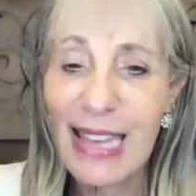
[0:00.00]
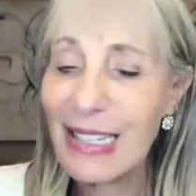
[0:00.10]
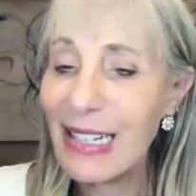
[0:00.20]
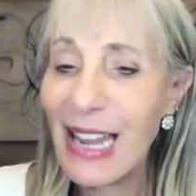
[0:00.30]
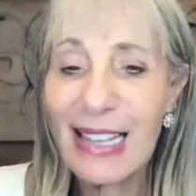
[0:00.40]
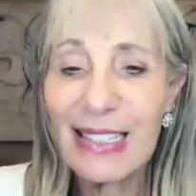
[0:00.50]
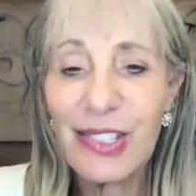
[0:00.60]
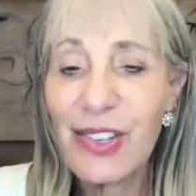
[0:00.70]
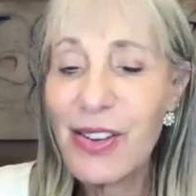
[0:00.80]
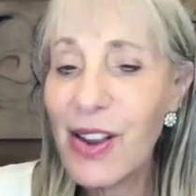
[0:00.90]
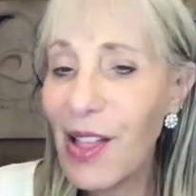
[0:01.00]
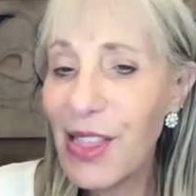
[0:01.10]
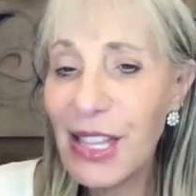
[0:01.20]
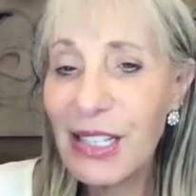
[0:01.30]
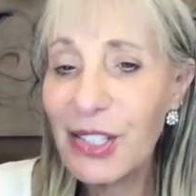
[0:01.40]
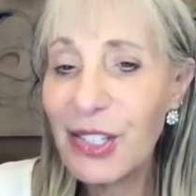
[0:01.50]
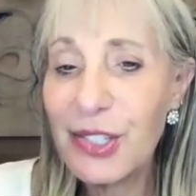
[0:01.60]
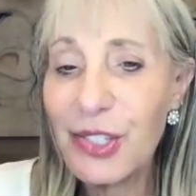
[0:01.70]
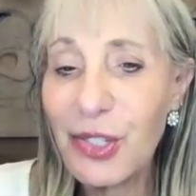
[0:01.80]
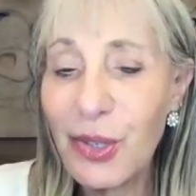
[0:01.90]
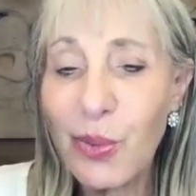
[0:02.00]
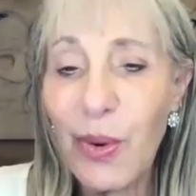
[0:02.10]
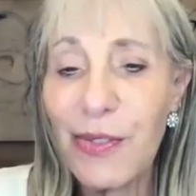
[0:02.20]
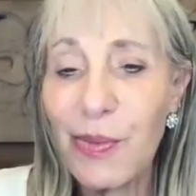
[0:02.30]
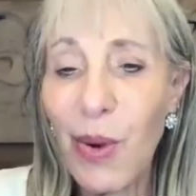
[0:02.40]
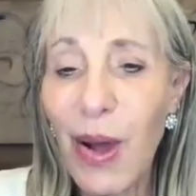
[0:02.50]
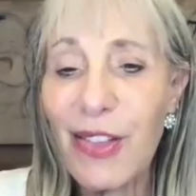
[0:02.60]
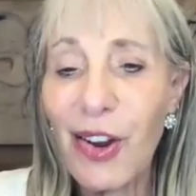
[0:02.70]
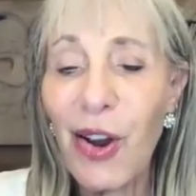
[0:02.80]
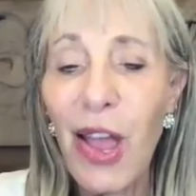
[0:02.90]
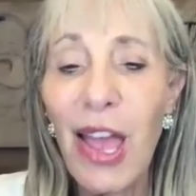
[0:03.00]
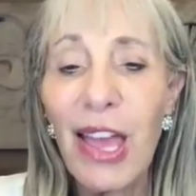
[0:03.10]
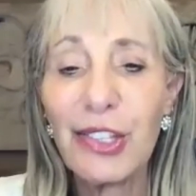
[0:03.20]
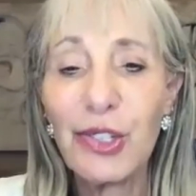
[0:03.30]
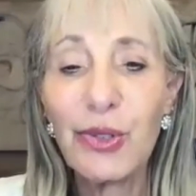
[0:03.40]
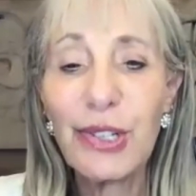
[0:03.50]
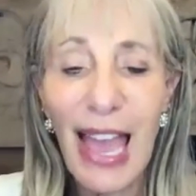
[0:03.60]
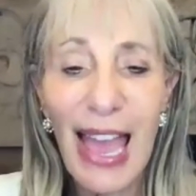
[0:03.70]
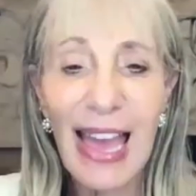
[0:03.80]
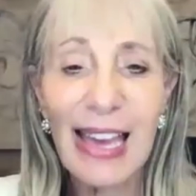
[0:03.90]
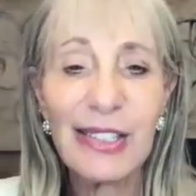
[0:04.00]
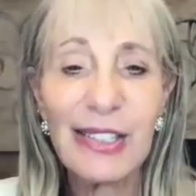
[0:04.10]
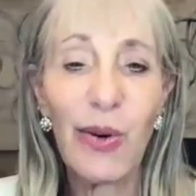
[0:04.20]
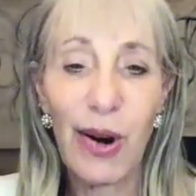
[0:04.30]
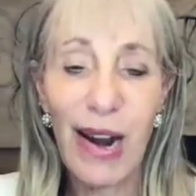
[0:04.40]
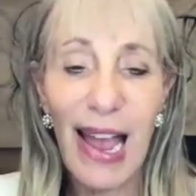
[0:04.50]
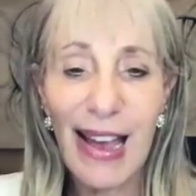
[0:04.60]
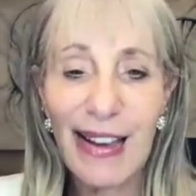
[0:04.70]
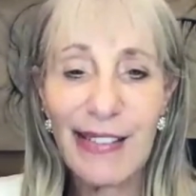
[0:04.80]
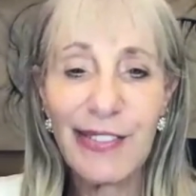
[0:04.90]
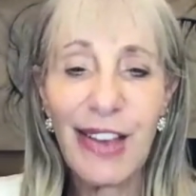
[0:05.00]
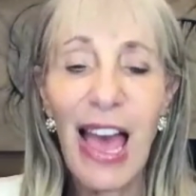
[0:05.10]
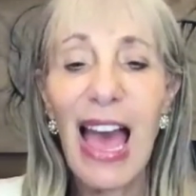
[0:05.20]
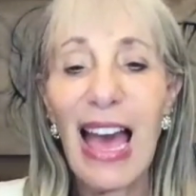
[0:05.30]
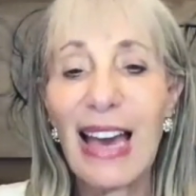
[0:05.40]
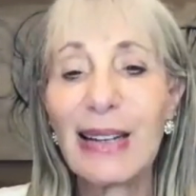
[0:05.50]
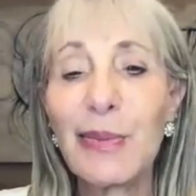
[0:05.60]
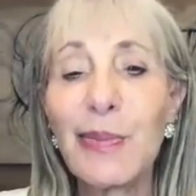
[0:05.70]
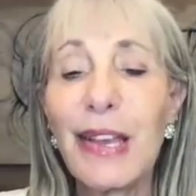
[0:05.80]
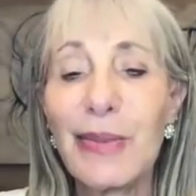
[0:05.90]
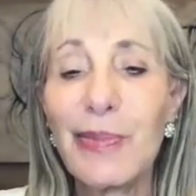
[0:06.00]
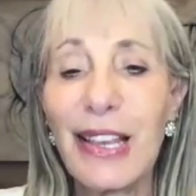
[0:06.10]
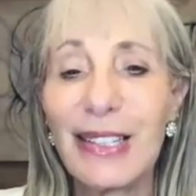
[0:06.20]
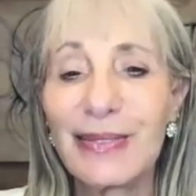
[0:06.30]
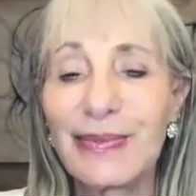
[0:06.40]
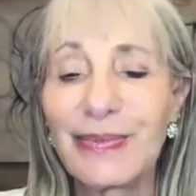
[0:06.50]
And it has nothing to do with whether you can or have had a baby.